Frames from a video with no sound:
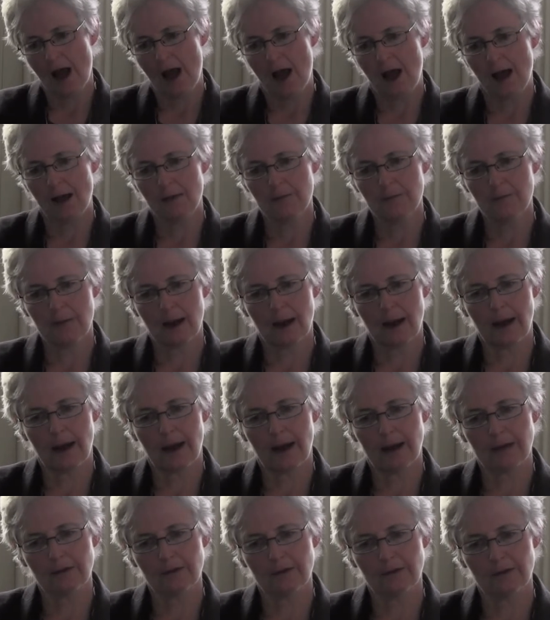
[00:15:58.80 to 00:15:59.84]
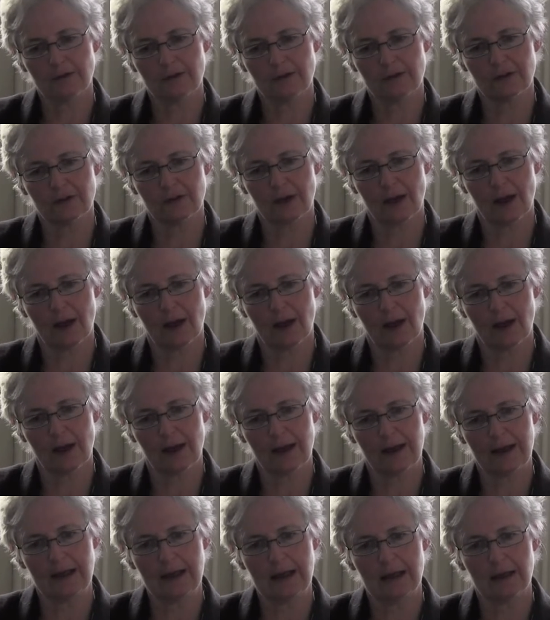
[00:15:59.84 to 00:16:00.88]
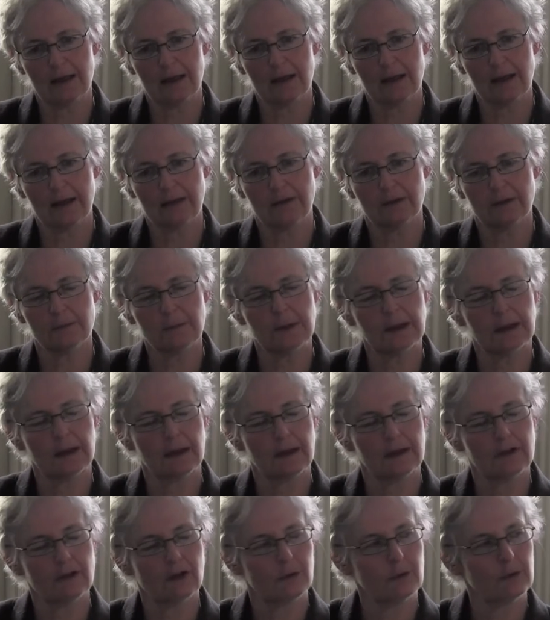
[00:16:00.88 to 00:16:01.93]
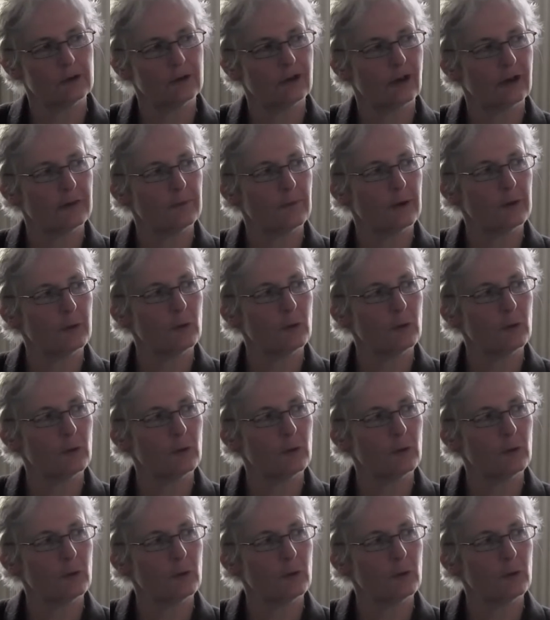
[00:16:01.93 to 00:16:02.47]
And in later middle age, I would take my